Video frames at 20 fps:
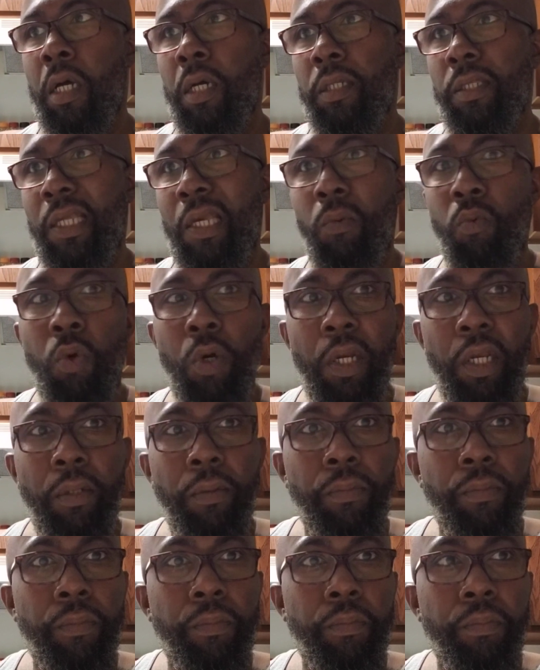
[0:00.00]
they want
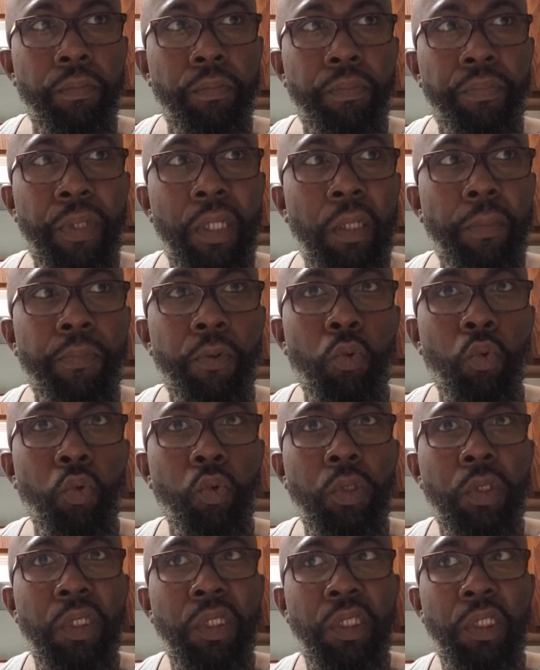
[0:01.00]
people
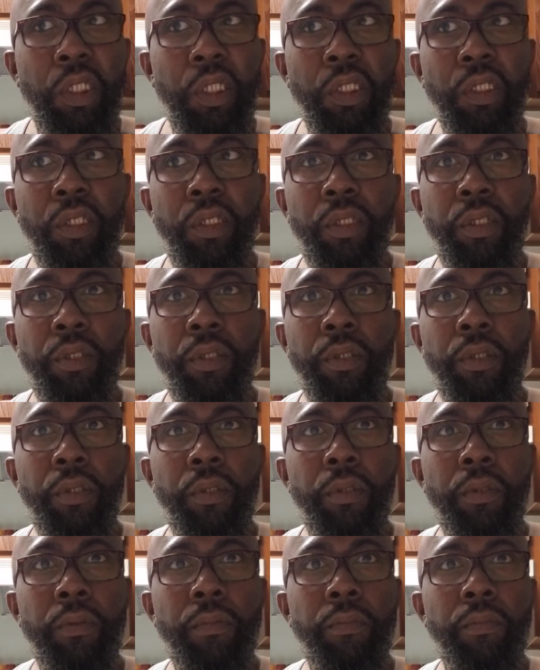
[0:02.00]
to
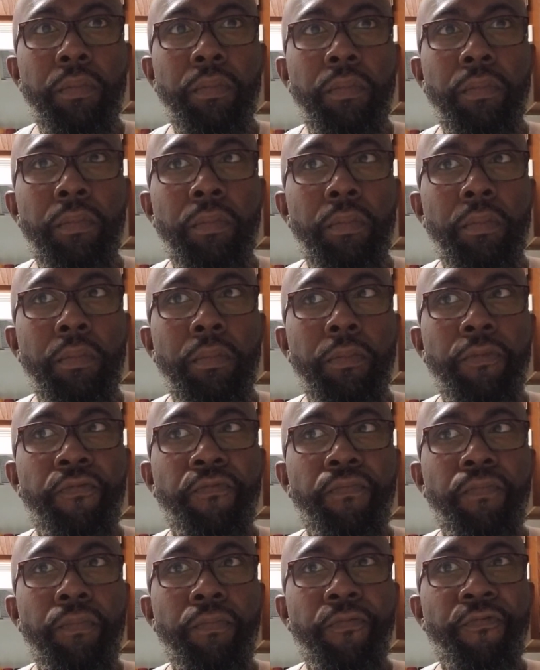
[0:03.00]
just
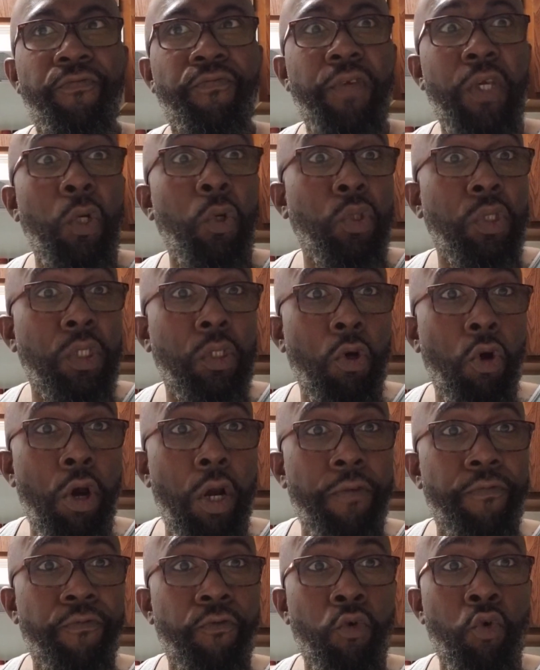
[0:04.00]
feel
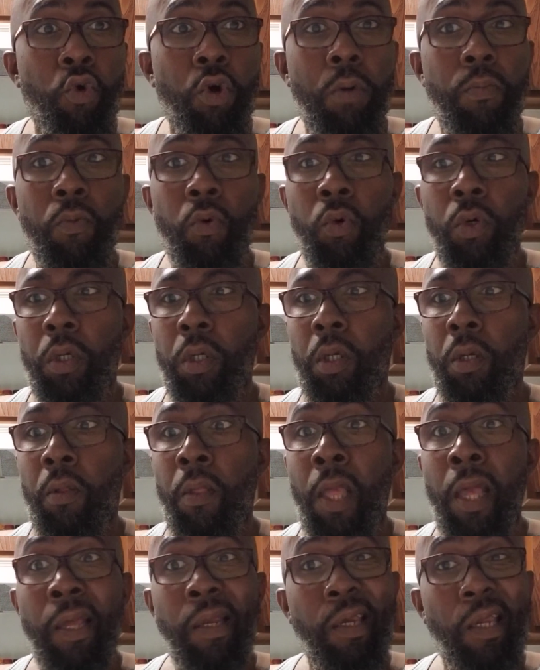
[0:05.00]
sorry for them, or
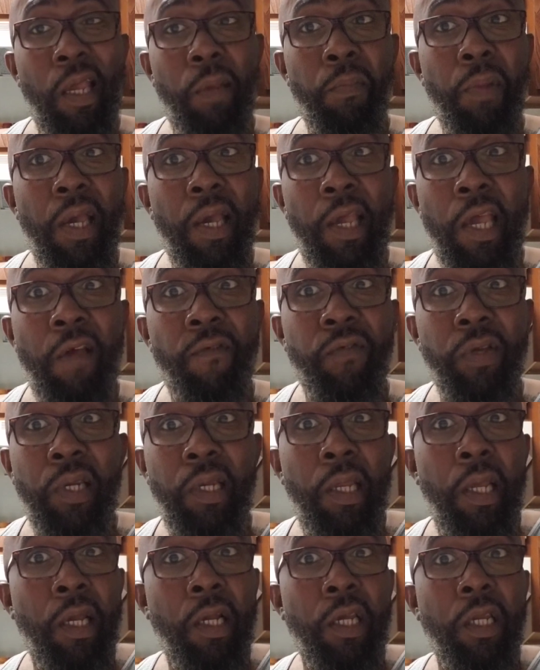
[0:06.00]
they might have a
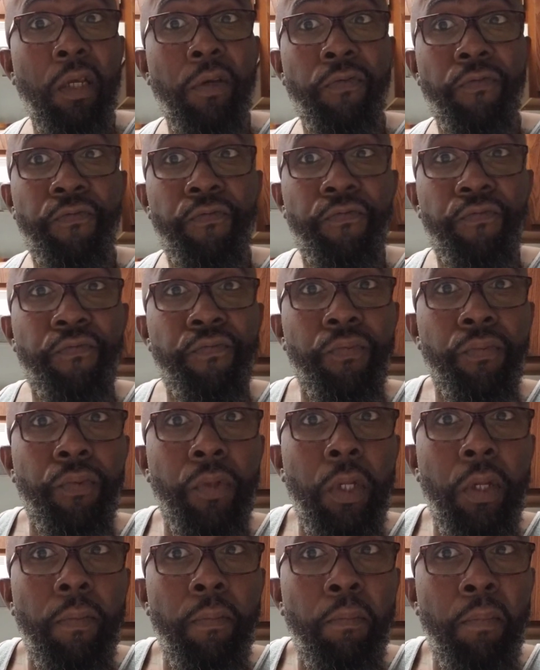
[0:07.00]
negative
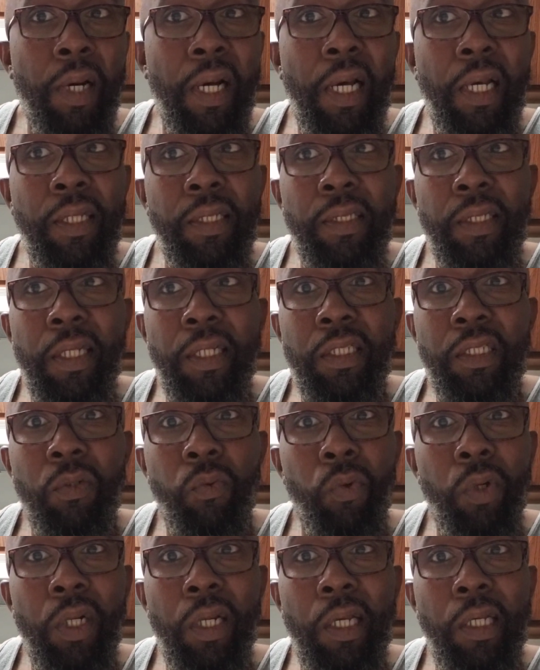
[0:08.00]
mindset to
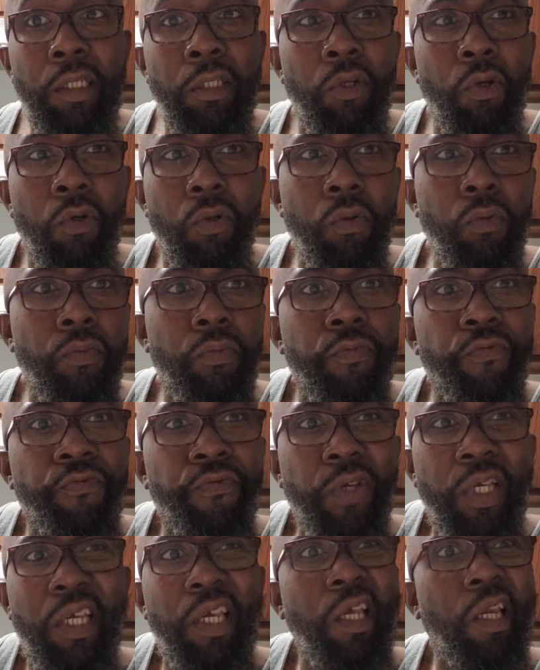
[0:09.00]
where, like, you know,
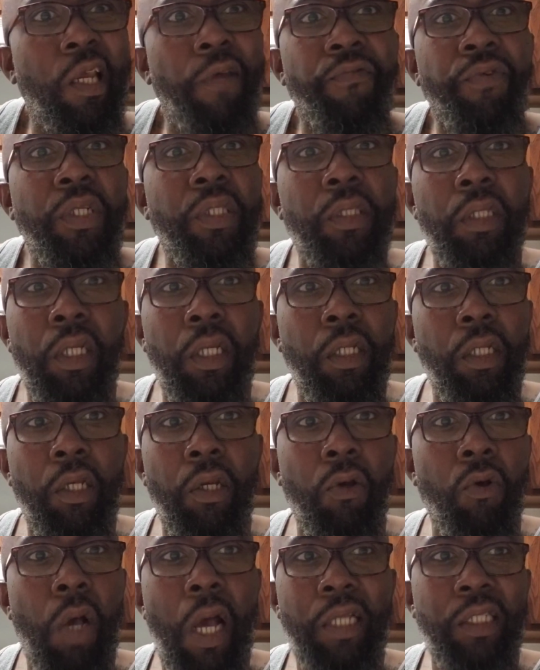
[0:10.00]
forget everything, you
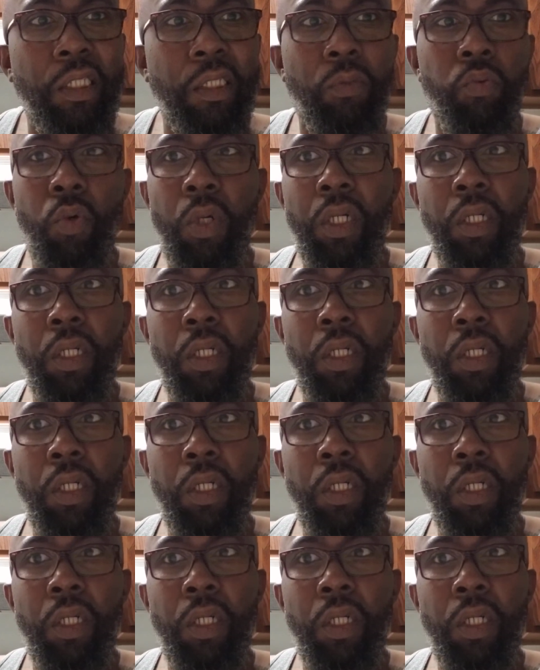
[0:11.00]
know, I just want